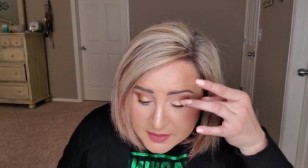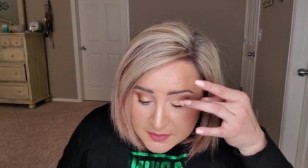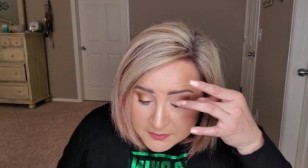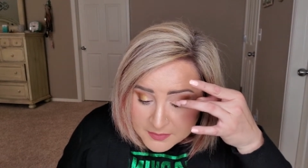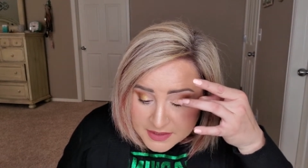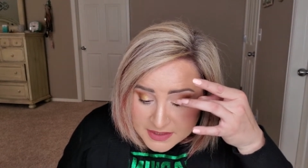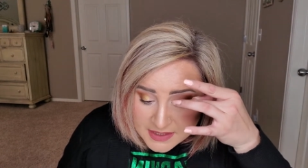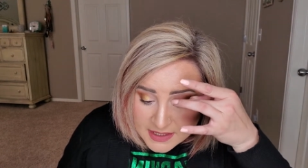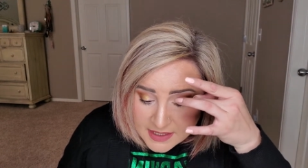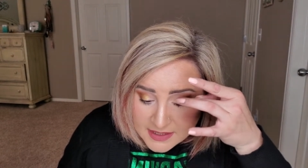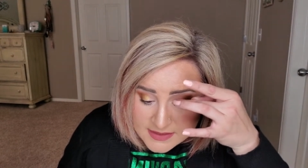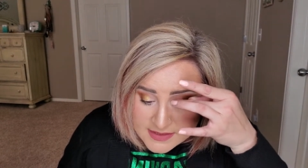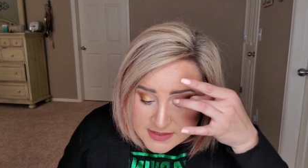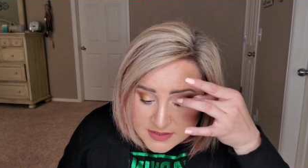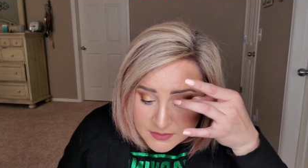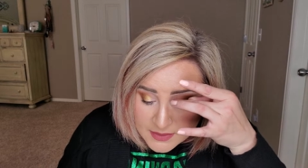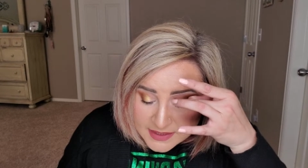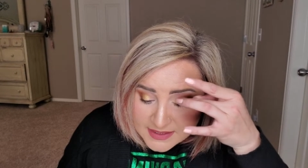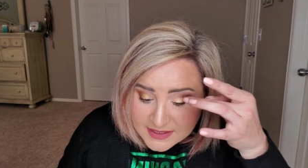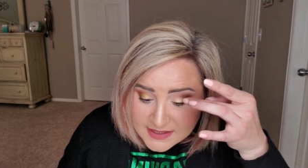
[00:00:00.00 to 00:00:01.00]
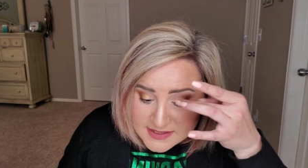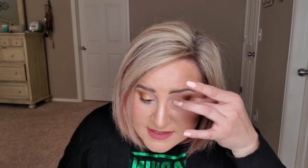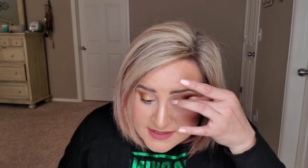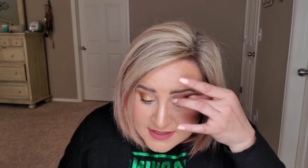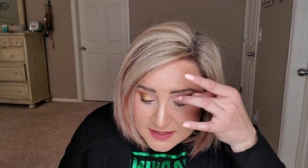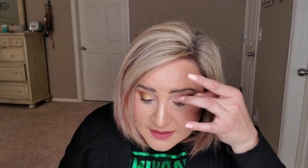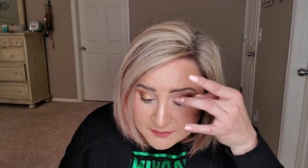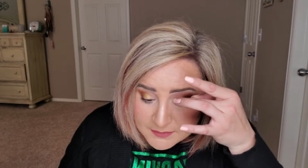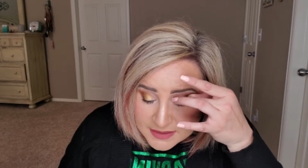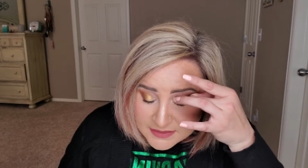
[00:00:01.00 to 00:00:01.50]
But yeah, so I guess
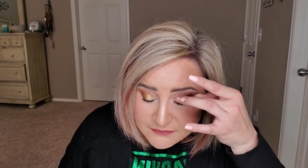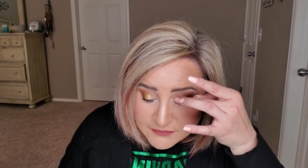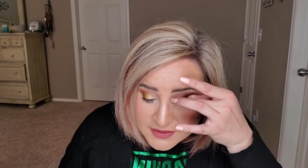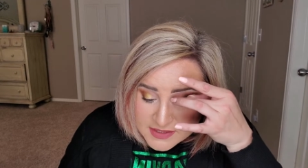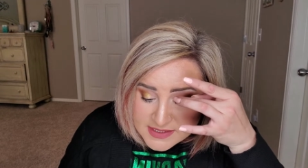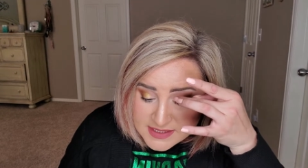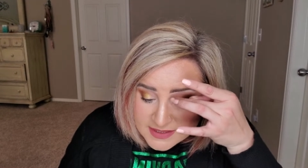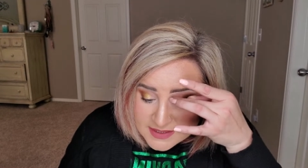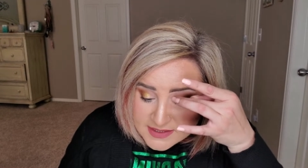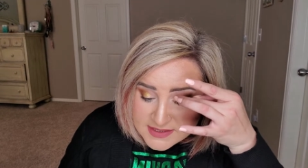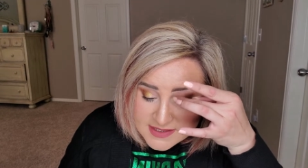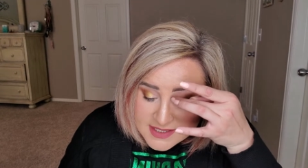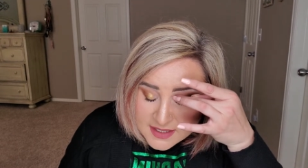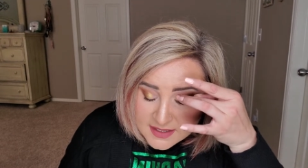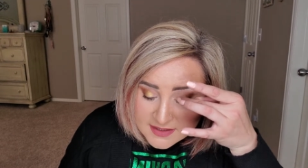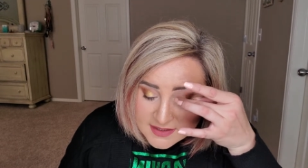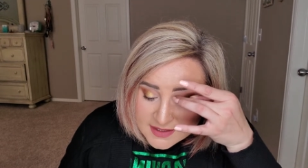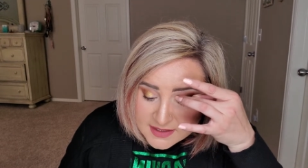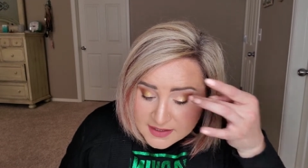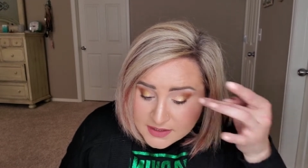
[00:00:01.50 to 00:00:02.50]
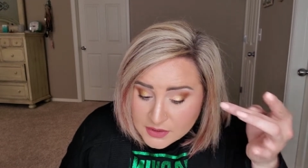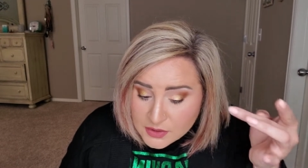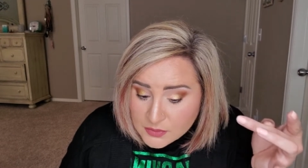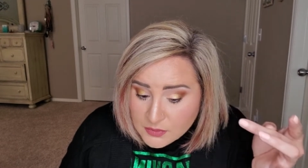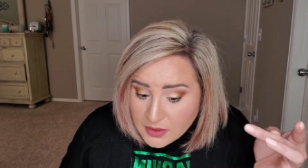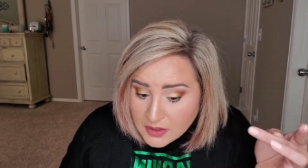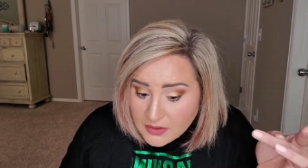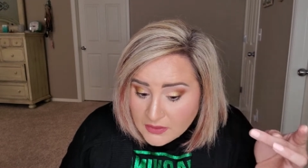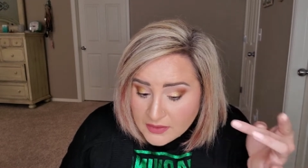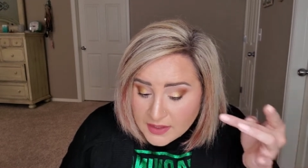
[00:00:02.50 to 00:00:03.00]
uh, my friends in Kentucky, you
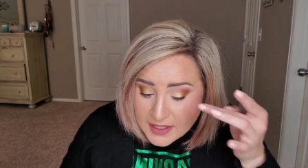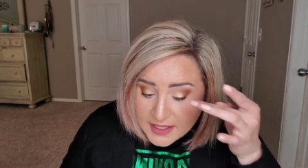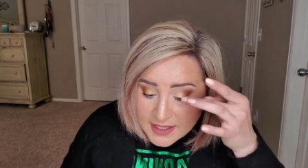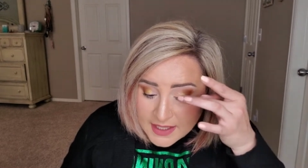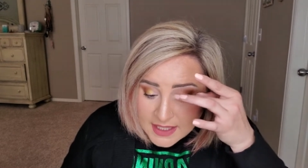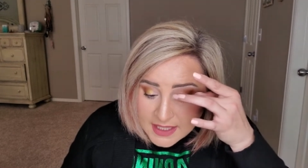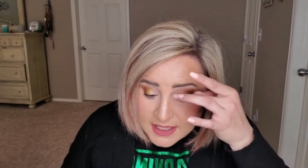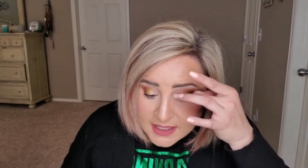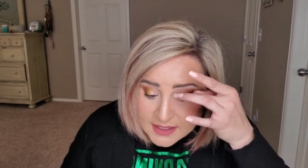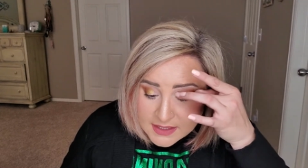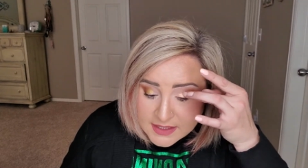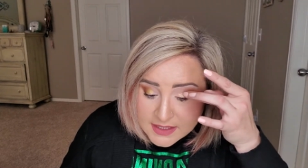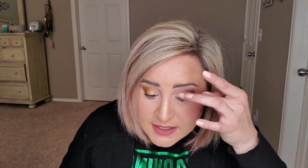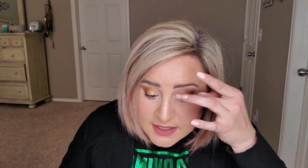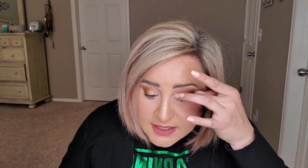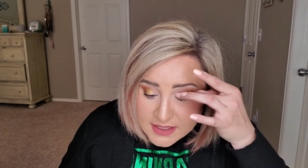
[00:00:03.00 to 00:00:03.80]
all had